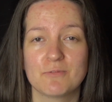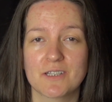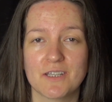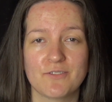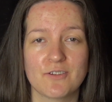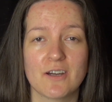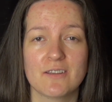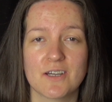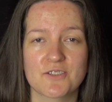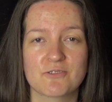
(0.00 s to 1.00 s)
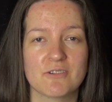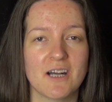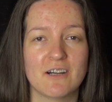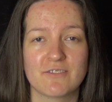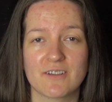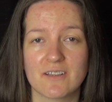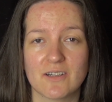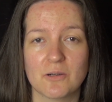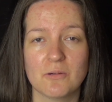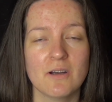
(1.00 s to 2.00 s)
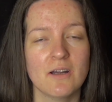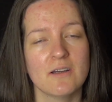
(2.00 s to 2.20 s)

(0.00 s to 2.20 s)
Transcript: will give you a natural healthy glow,